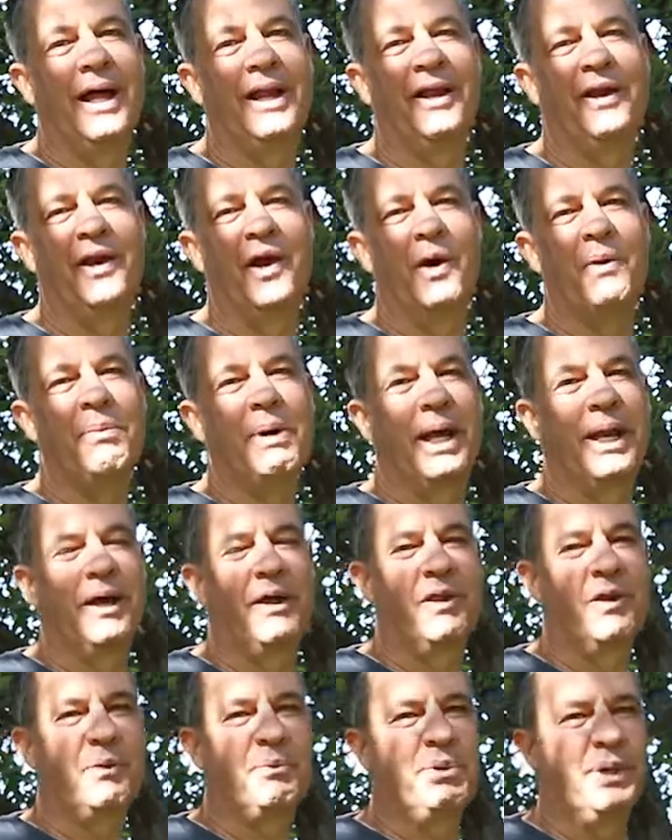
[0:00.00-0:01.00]
I don't know about
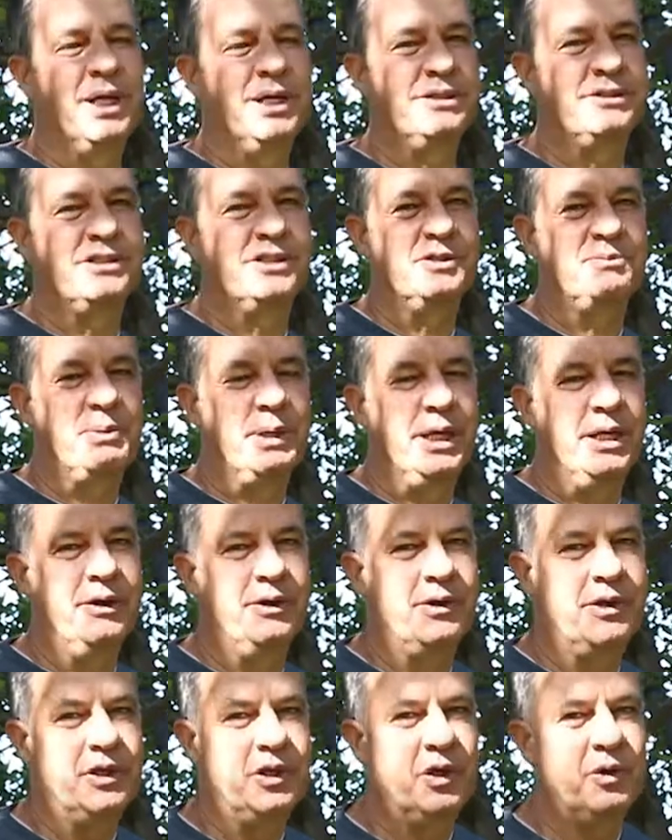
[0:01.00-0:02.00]
other places, but
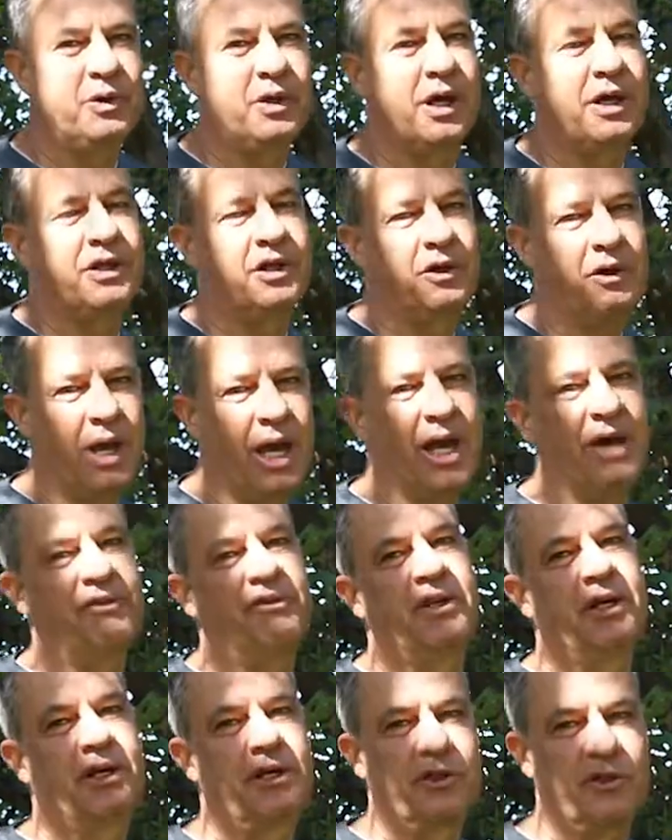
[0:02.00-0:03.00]
here in Utah, you
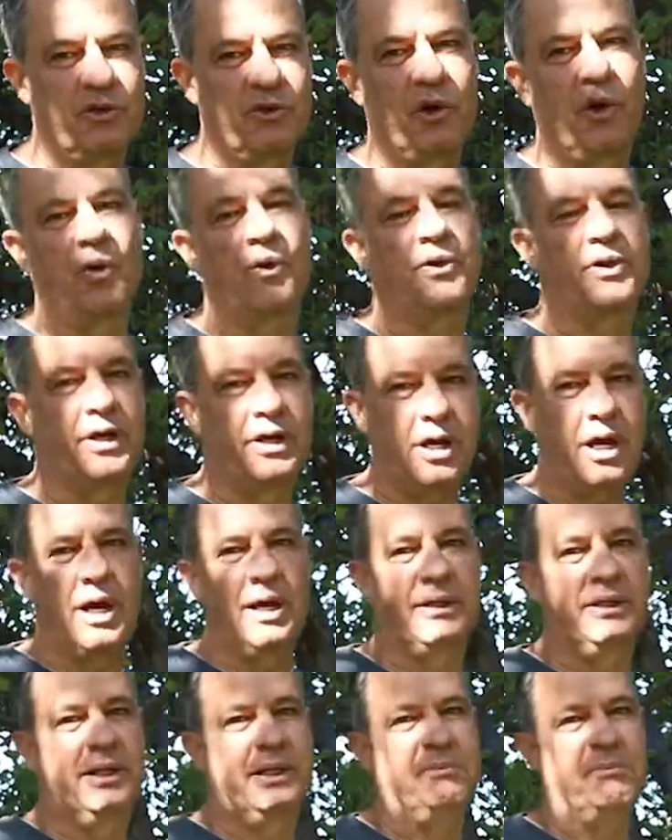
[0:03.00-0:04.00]
have to control the
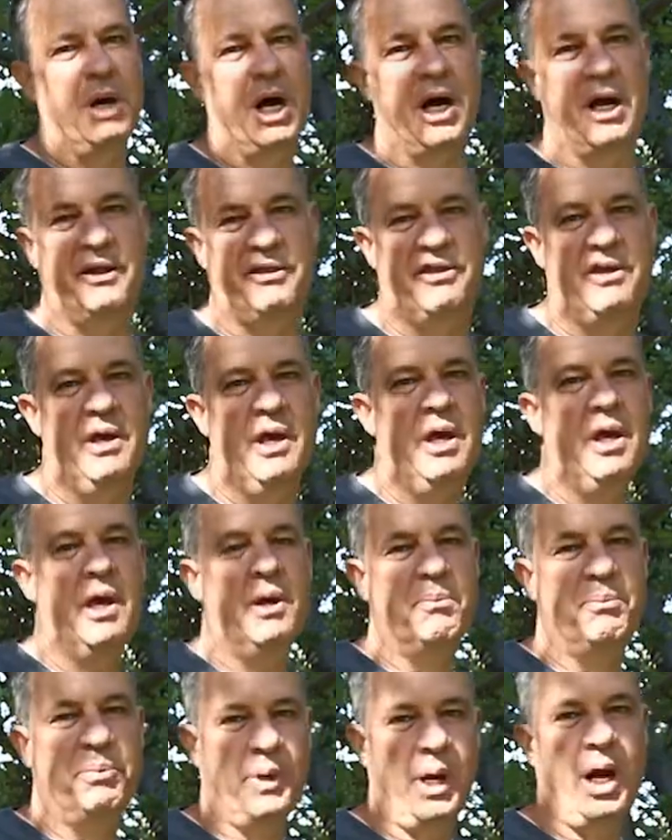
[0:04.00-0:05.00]
codling moth
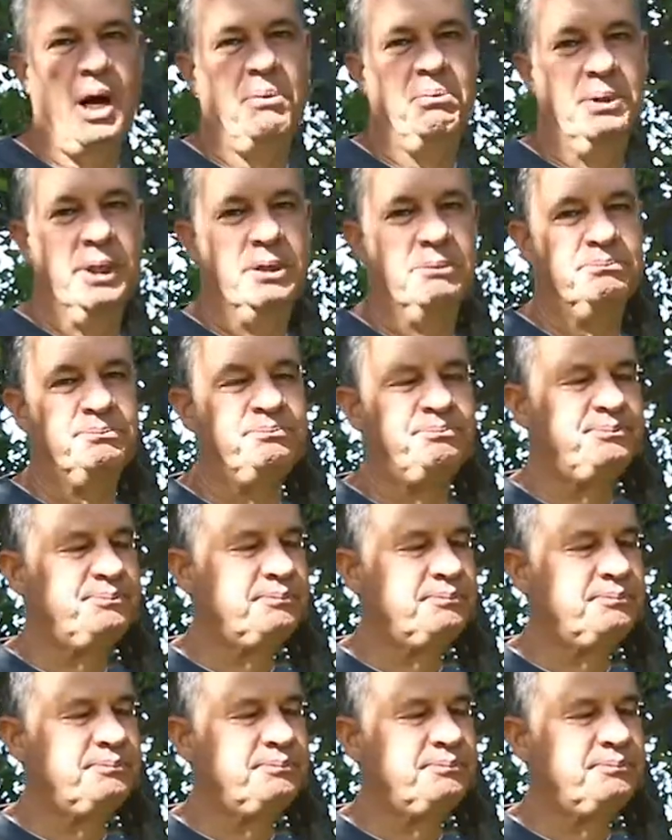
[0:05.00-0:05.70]
problem.